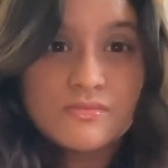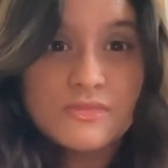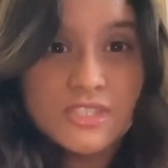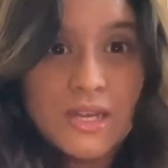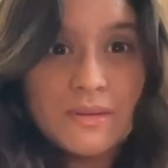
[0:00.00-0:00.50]

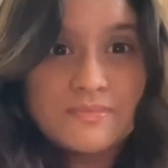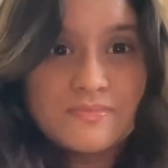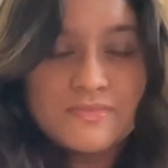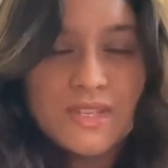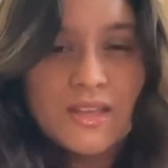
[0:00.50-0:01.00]
Yeah.
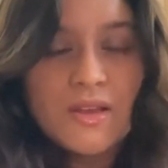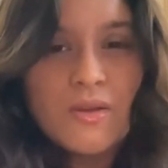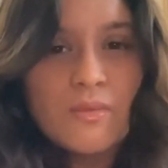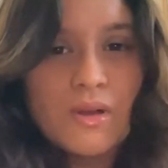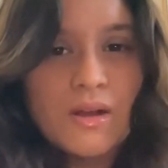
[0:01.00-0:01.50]

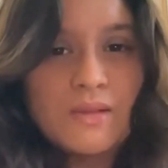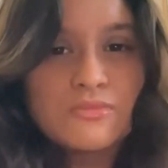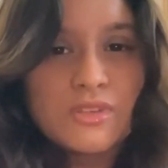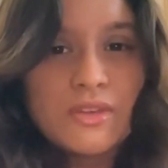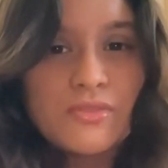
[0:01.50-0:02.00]
Well,
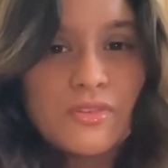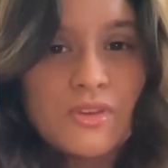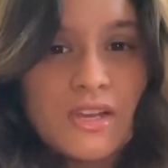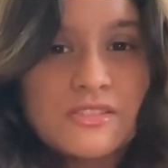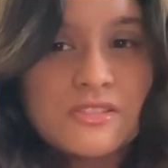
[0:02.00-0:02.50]
I'm doing it for
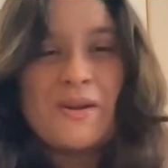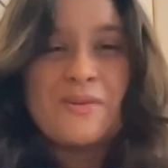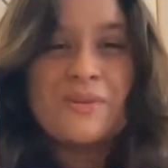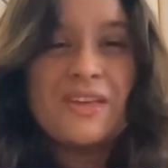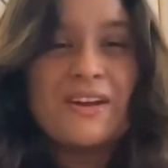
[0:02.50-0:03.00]
you guys.
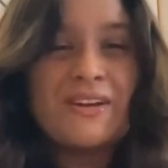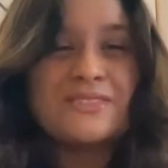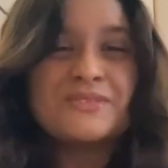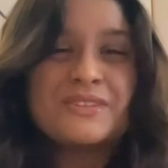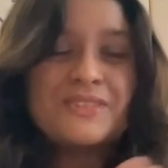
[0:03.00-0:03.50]
We are
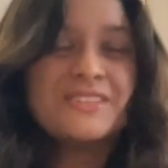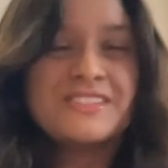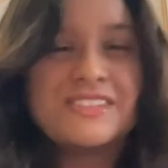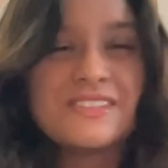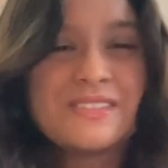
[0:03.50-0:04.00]
doing
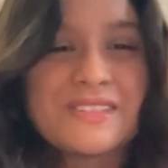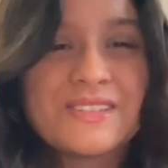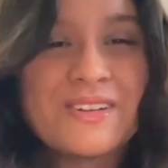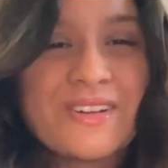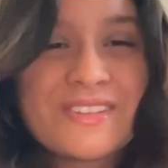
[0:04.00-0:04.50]
cringy
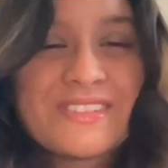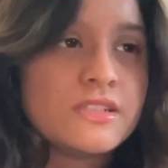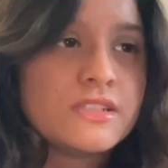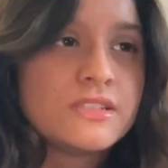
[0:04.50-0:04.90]
TikToks.